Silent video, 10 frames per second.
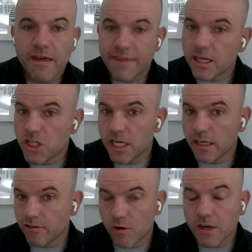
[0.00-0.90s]
think
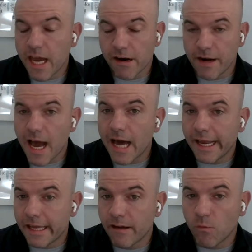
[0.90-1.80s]
cheating is okay or
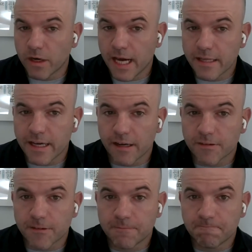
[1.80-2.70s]
not and in what
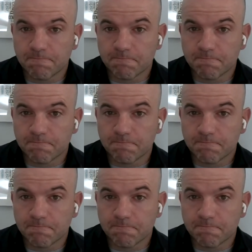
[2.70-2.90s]
context.